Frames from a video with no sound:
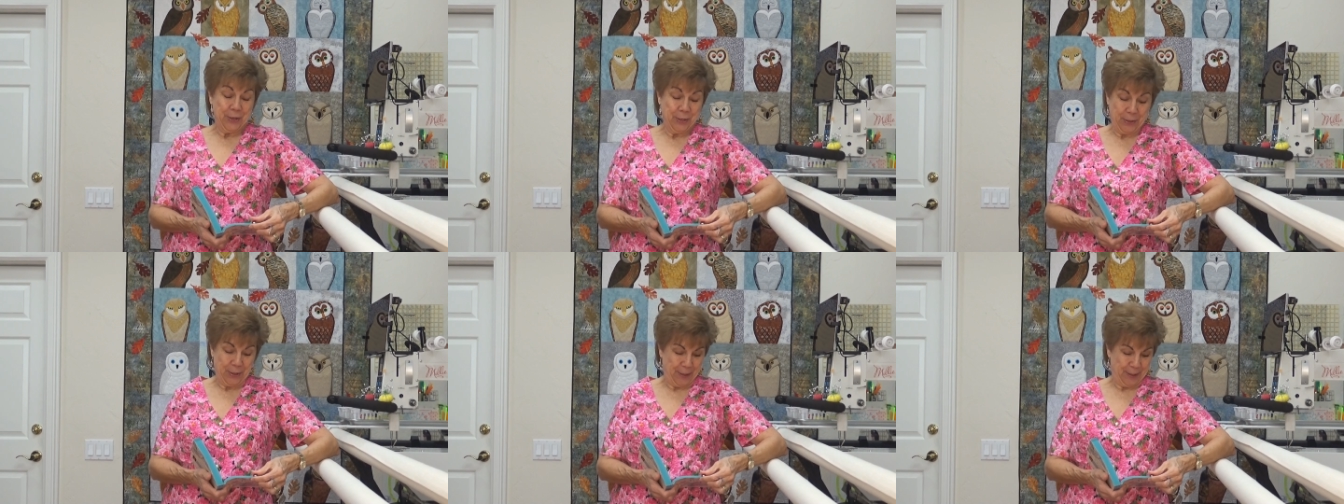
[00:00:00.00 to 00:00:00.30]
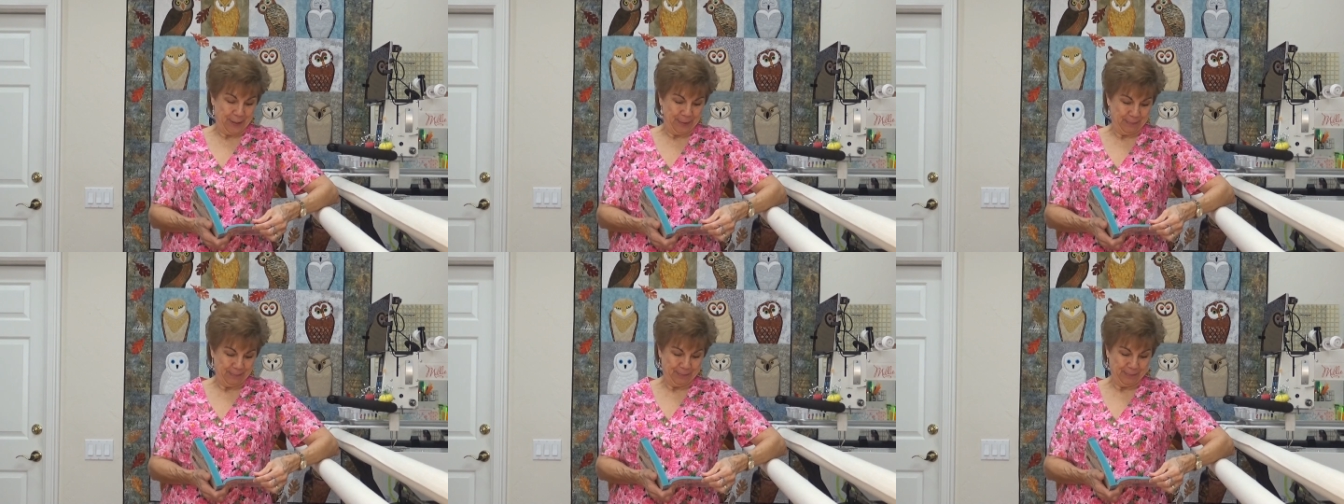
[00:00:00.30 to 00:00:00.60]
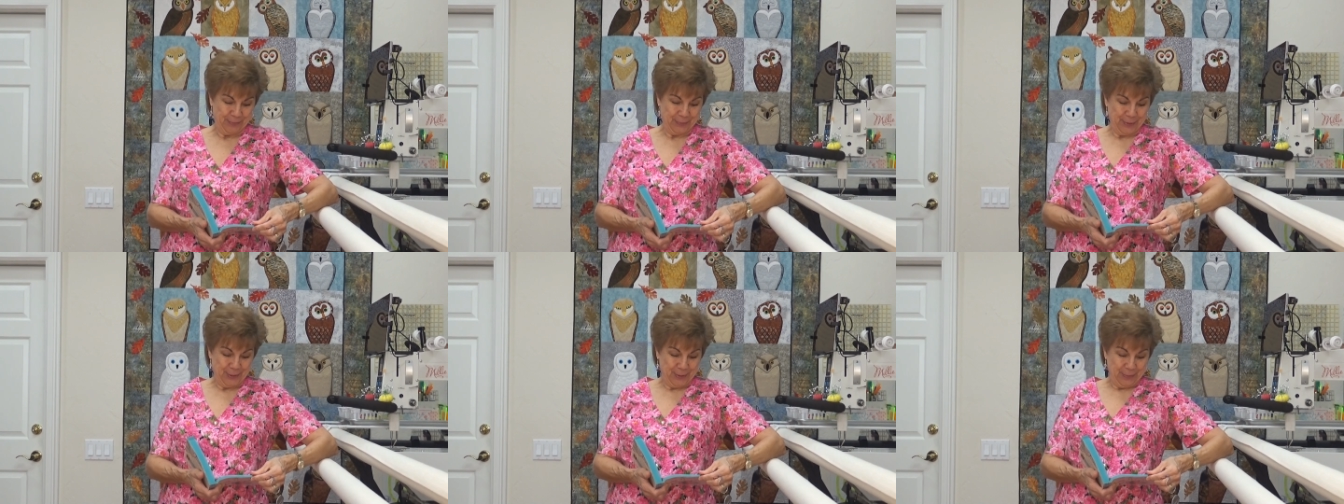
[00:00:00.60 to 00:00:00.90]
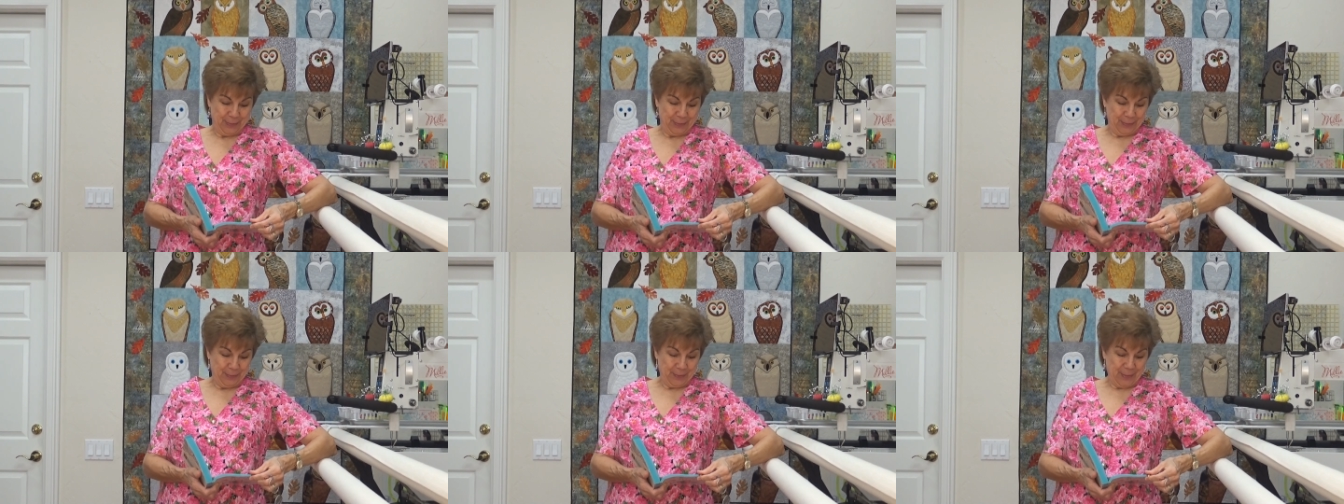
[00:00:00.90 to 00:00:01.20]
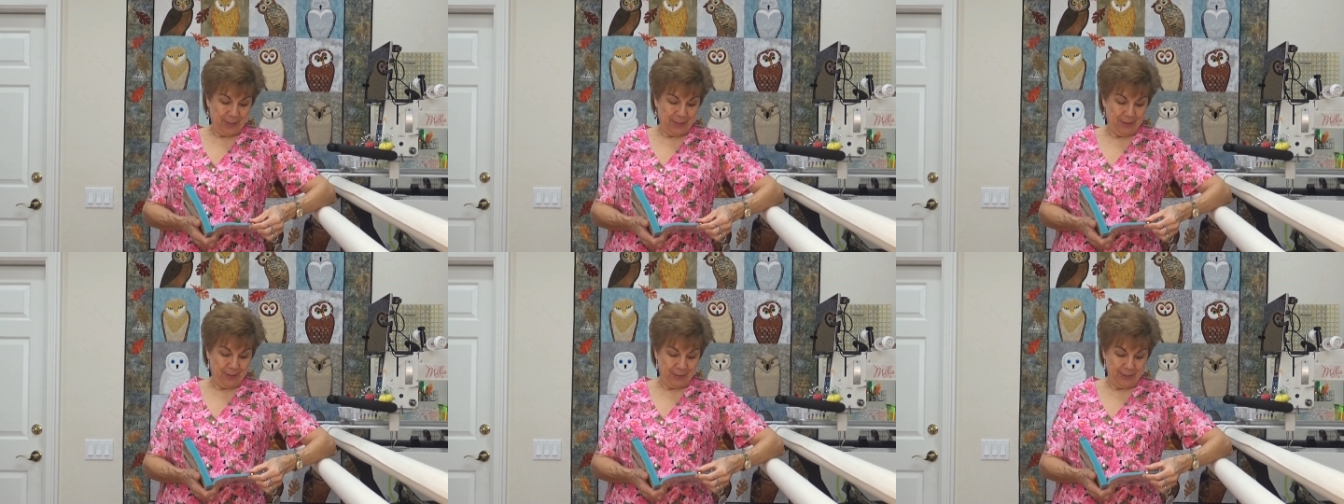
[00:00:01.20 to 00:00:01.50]

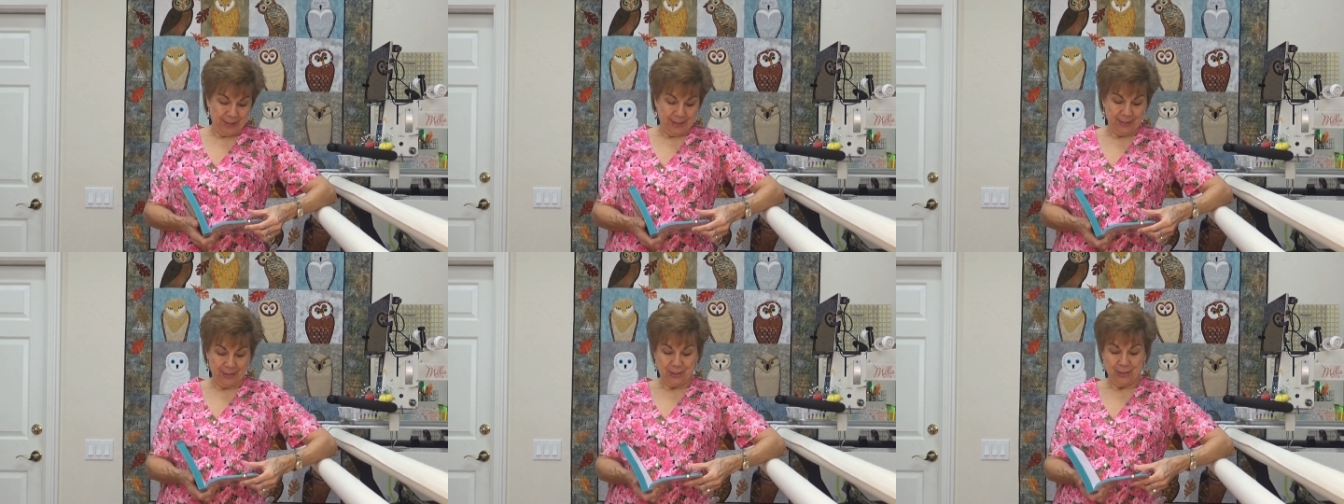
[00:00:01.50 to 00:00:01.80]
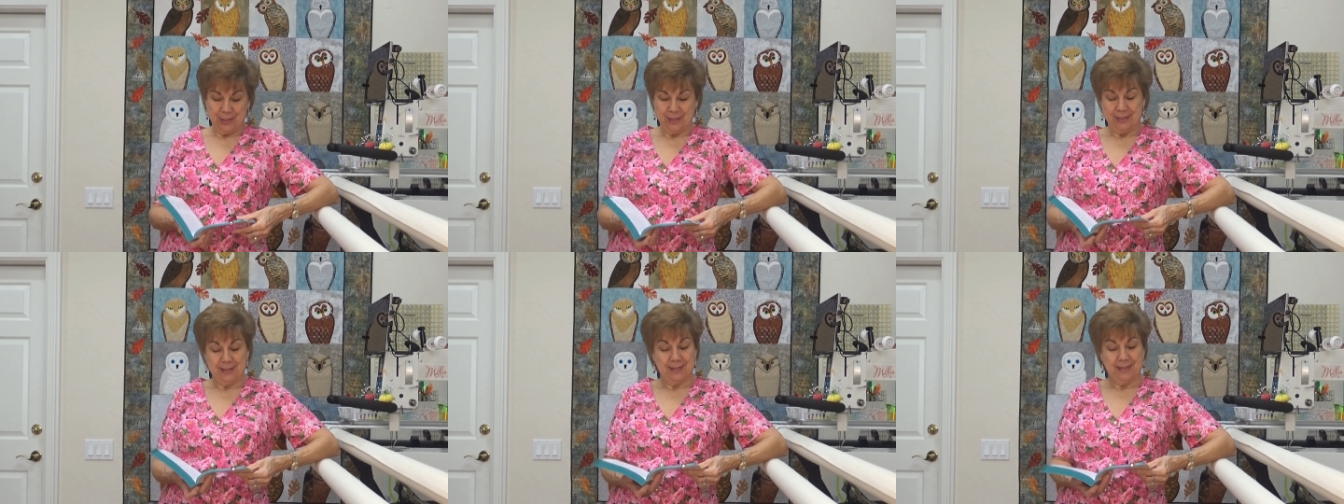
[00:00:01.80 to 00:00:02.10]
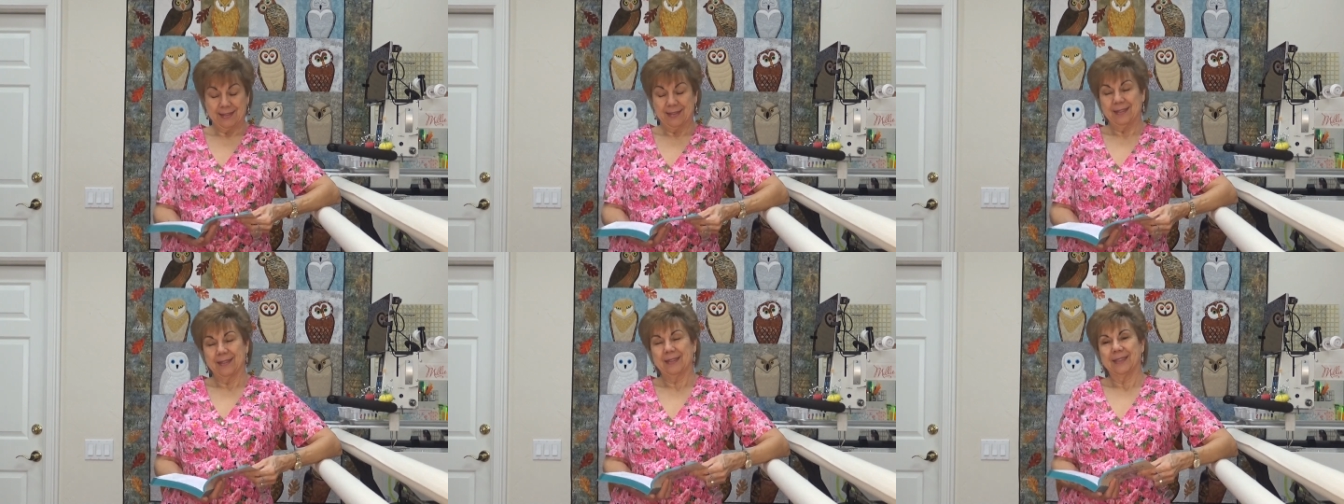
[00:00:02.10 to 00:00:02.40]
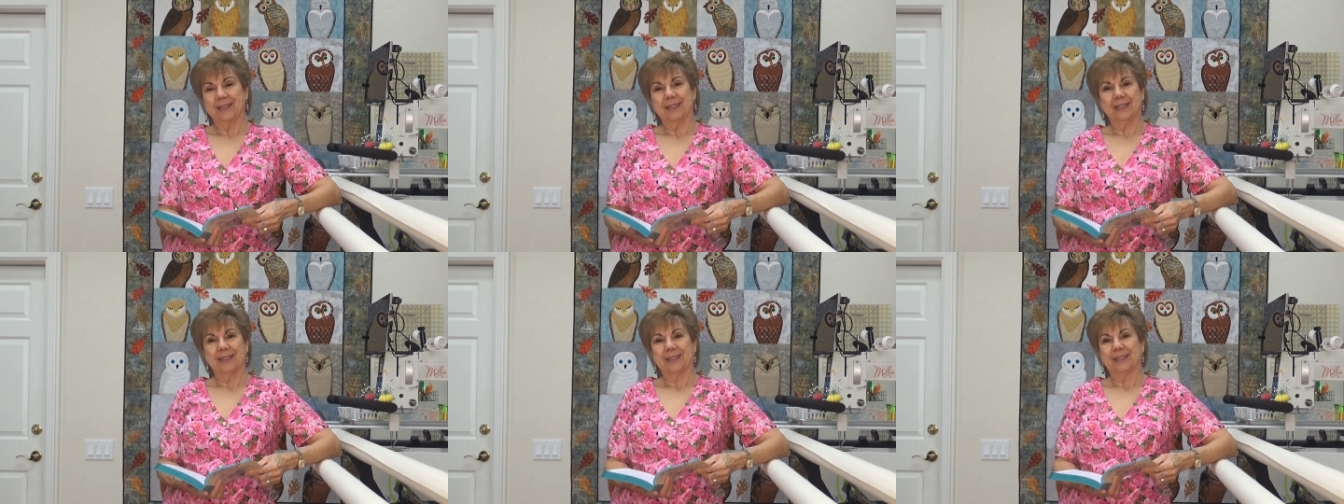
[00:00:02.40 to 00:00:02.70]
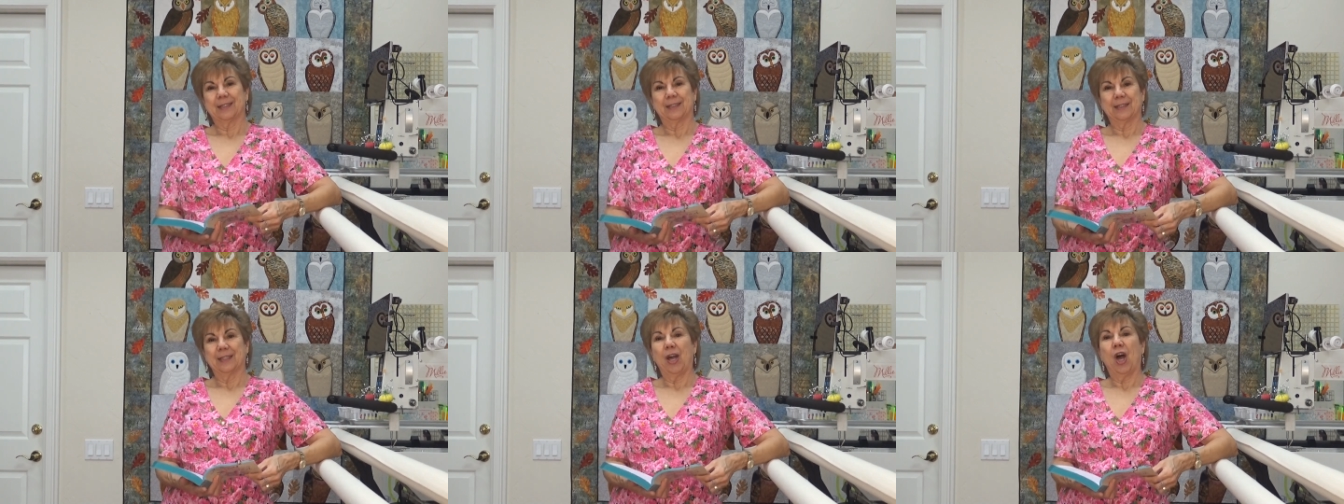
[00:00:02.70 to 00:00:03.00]
oh, it's just, it's
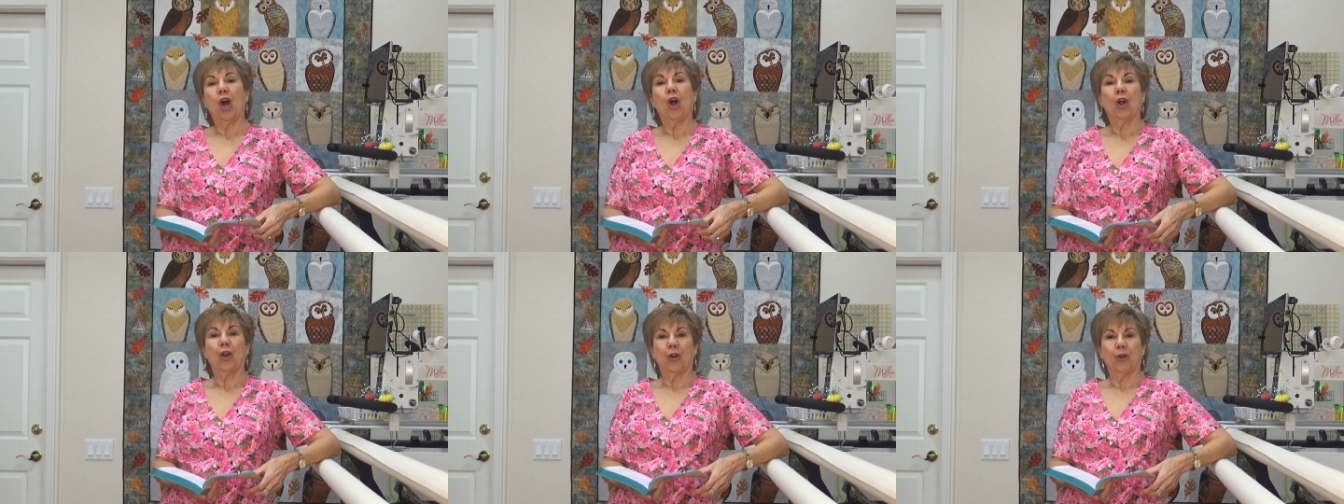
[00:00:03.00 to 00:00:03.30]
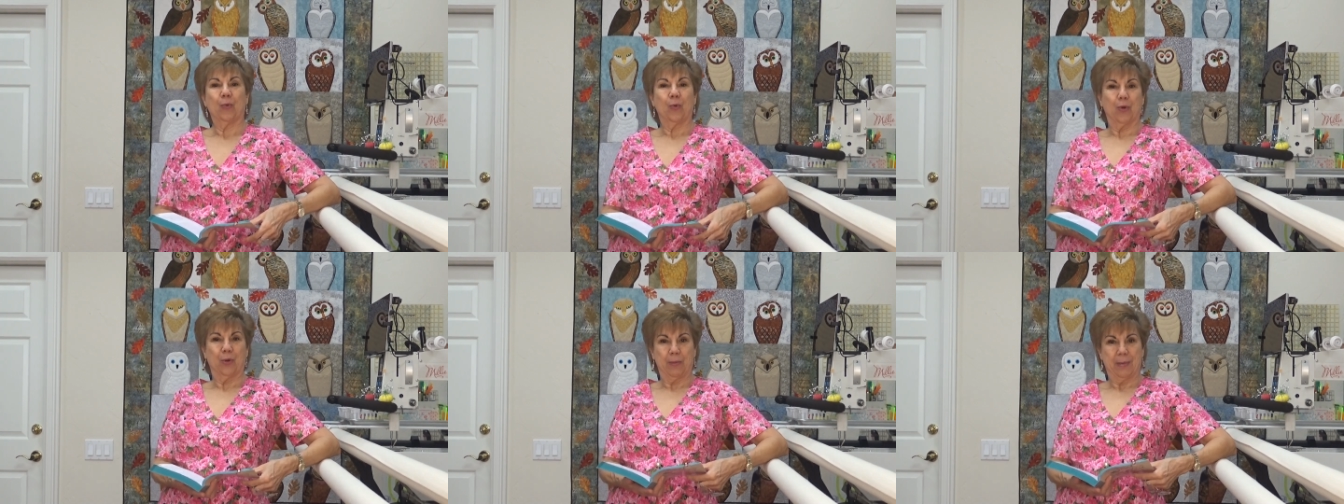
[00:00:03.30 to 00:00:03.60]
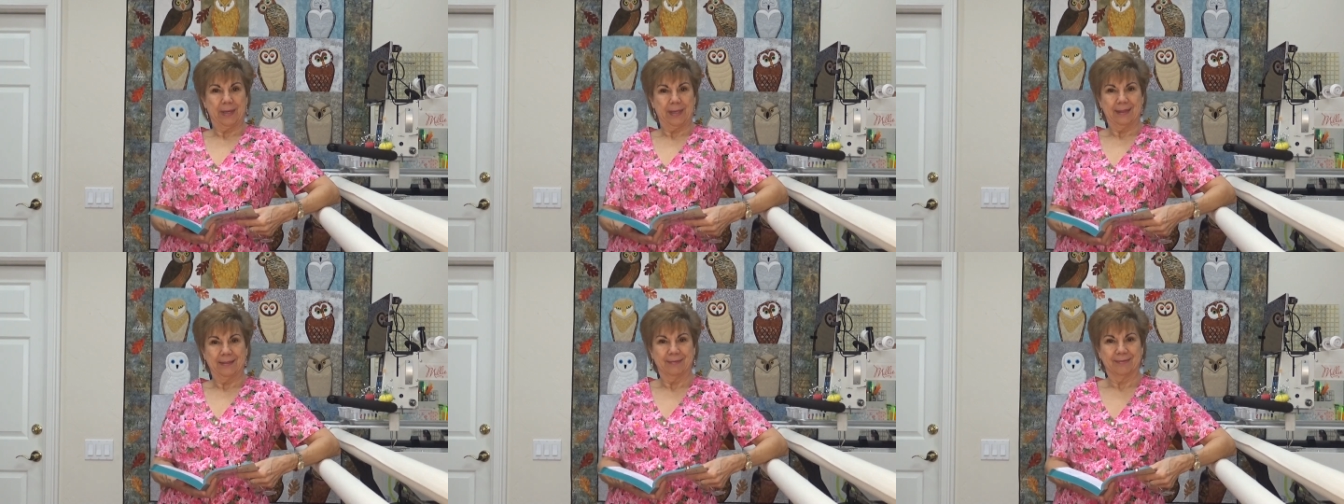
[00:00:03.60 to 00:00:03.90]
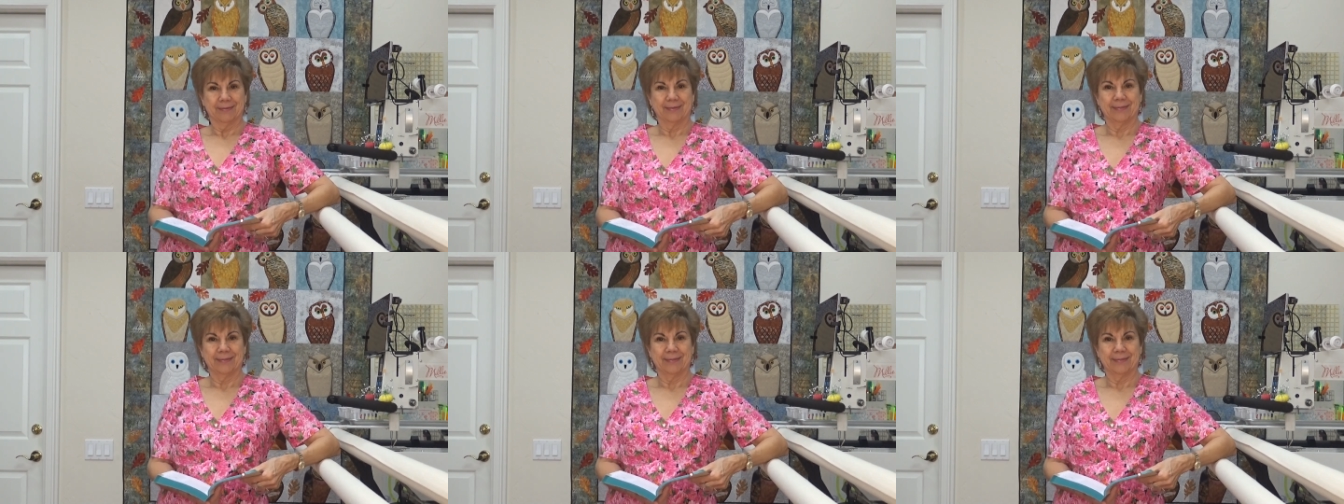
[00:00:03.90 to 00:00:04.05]
just heartwarming.